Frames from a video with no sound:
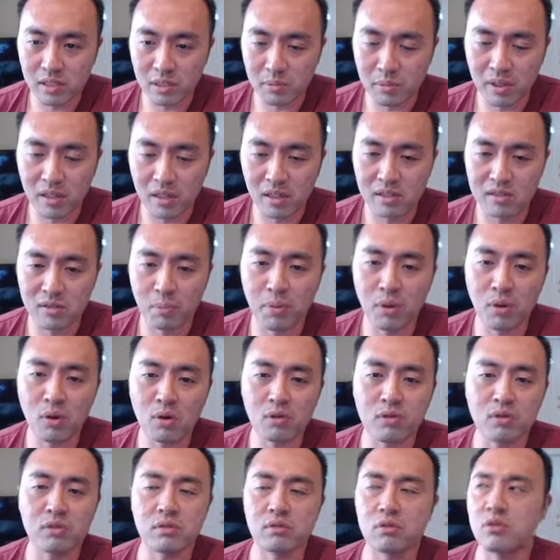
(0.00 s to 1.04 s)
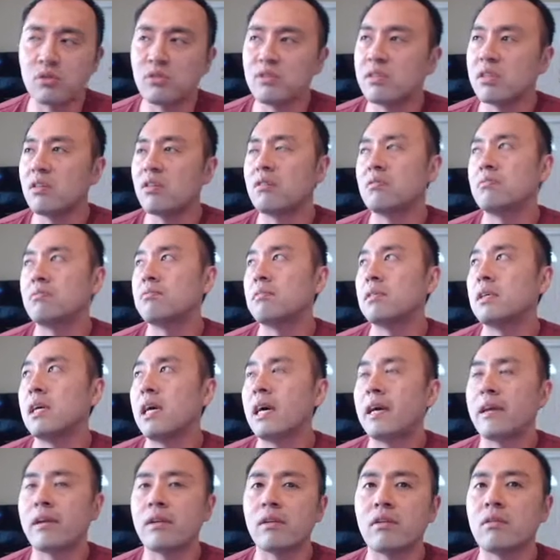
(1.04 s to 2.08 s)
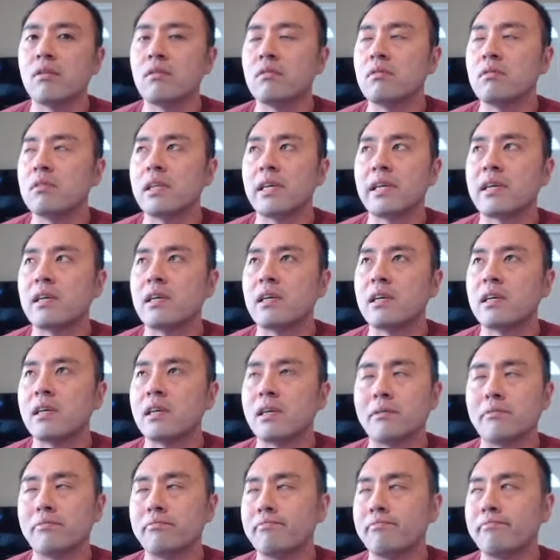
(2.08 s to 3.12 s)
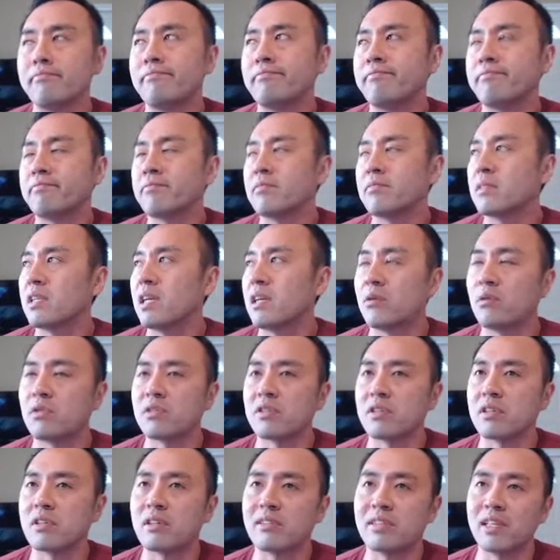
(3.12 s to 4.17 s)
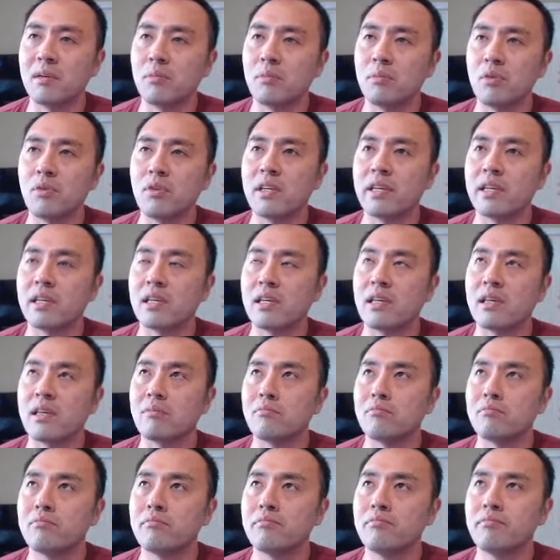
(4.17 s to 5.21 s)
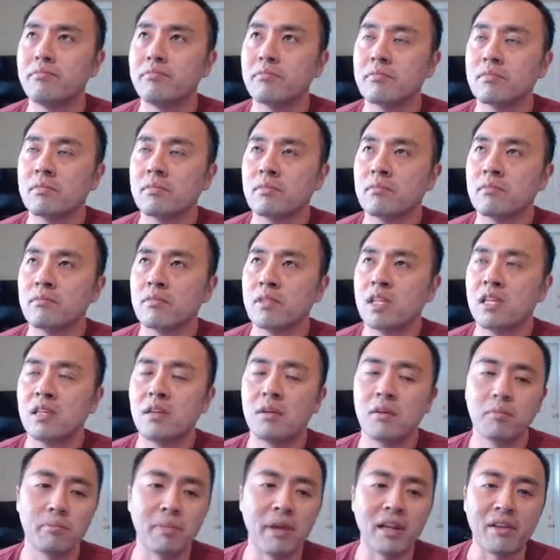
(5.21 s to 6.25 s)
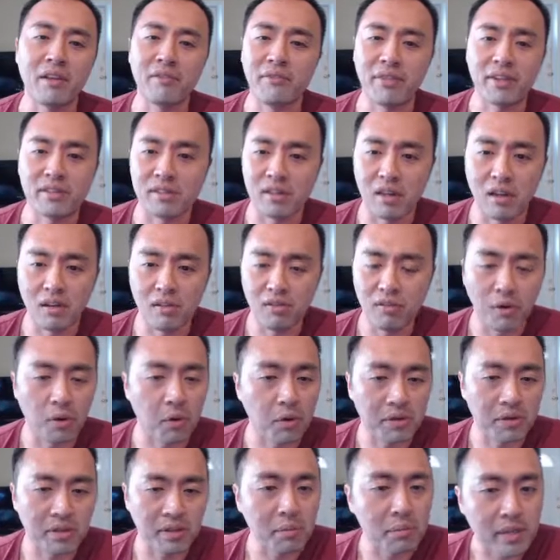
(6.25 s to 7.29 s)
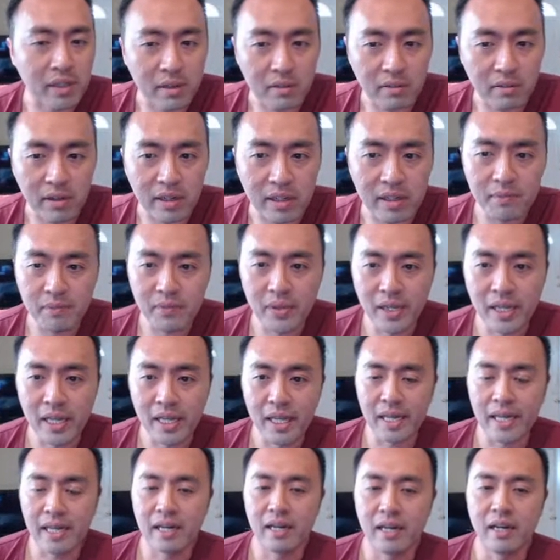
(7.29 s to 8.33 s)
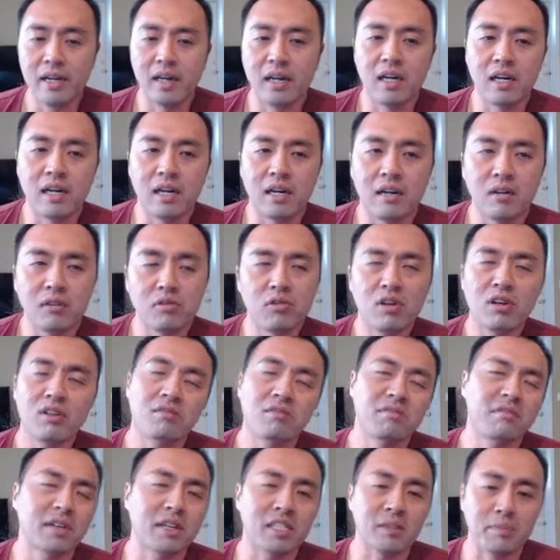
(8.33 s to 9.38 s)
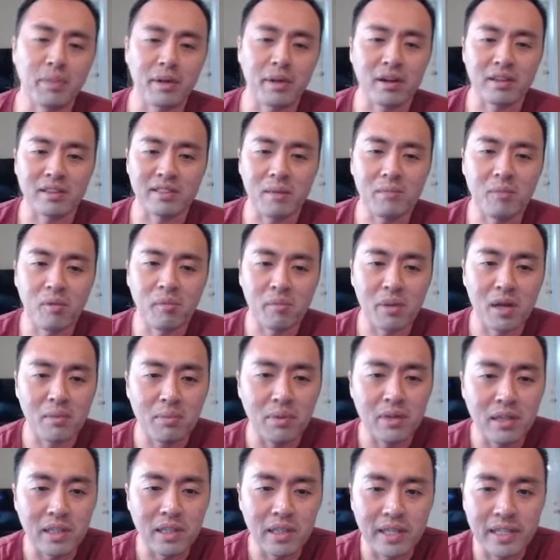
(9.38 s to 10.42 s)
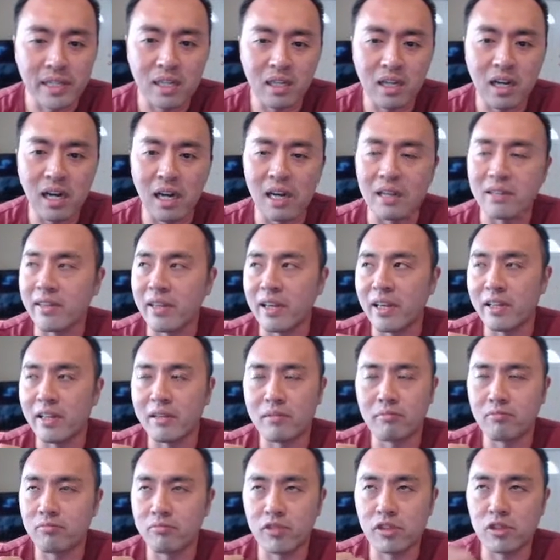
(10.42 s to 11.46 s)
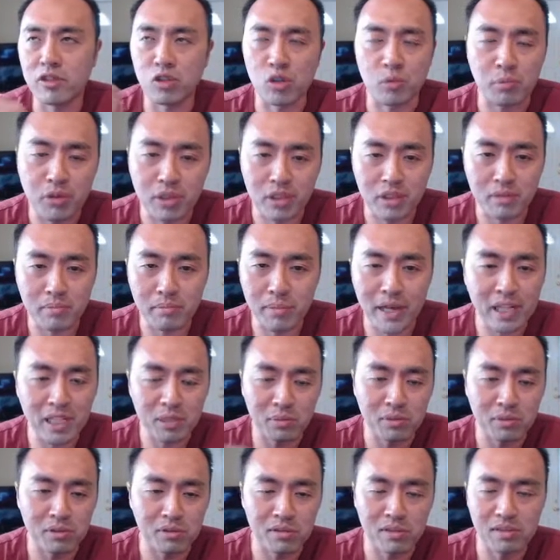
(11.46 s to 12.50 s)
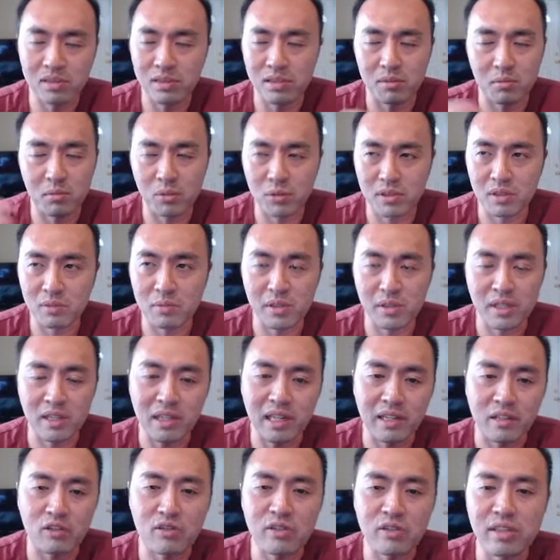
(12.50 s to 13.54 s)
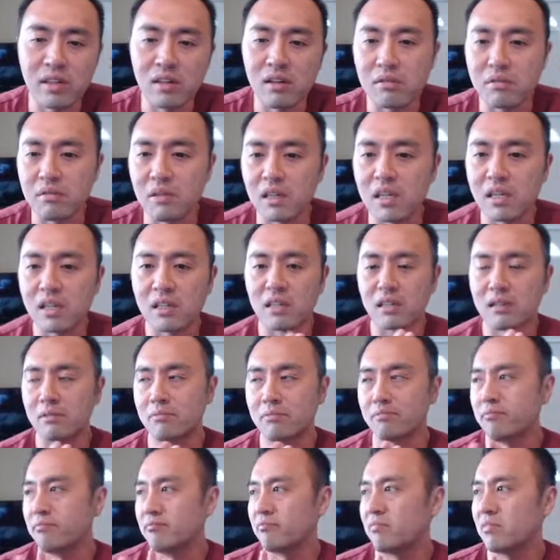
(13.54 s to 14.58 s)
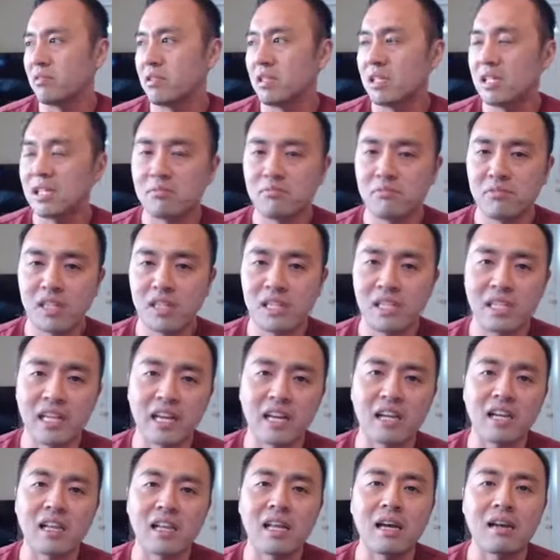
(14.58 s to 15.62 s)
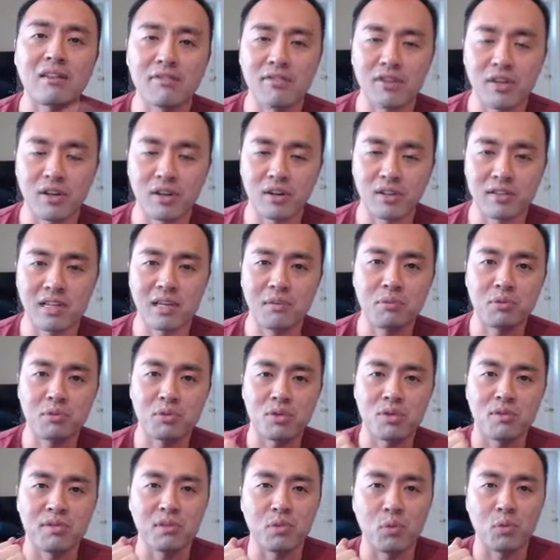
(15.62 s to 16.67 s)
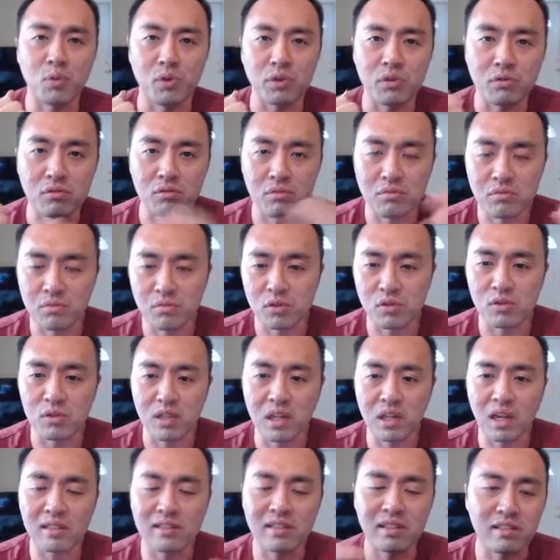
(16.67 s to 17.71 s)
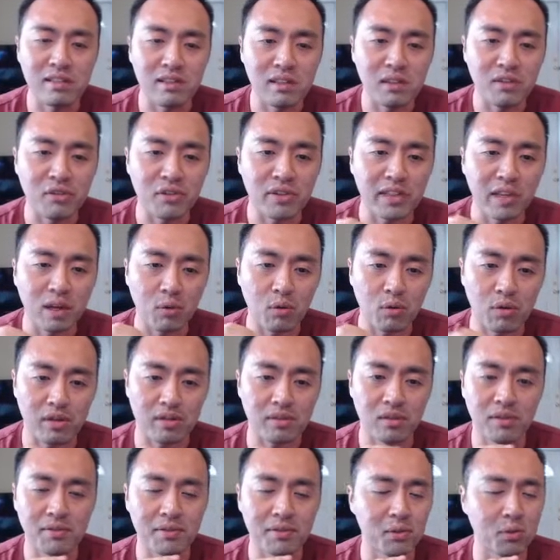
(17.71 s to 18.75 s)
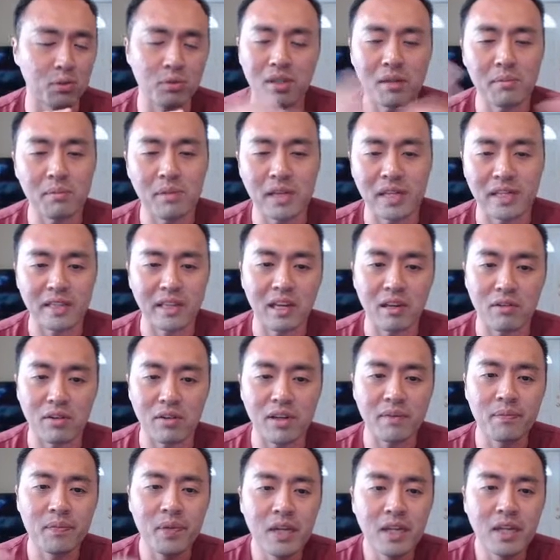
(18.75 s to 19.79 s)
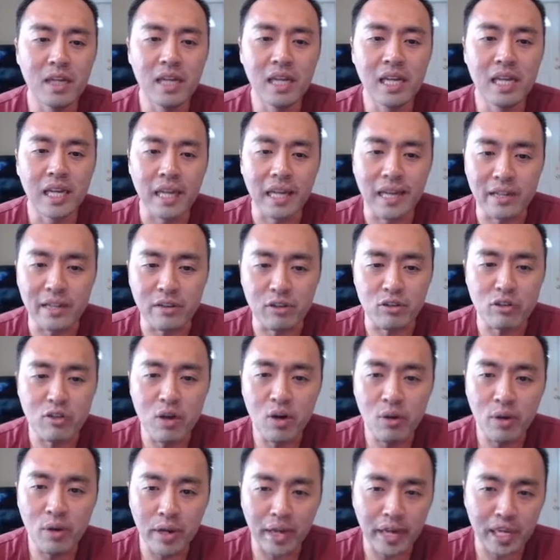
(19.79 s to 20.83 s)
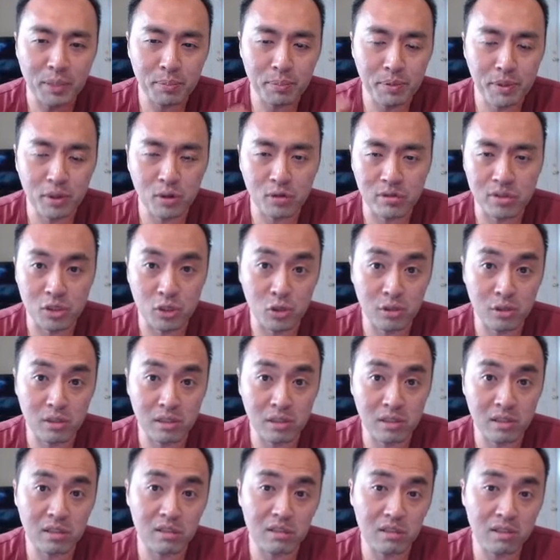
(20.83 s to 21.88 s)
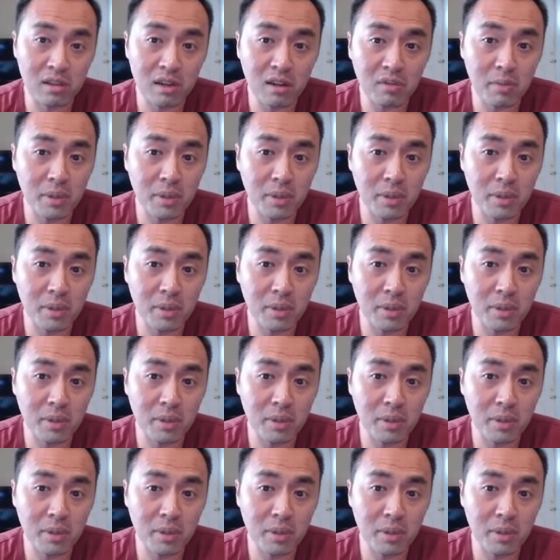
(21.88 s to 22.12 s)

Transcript: is because suppose you sell, I don't know, like I don't know what's a good example, like benefit software or something, right? Well, actually, a better example might be like content distribution management system or something. Like you sell like a Cloudflare type service where you do content delivery network service or something like that, right? And HBO's interested in this stuff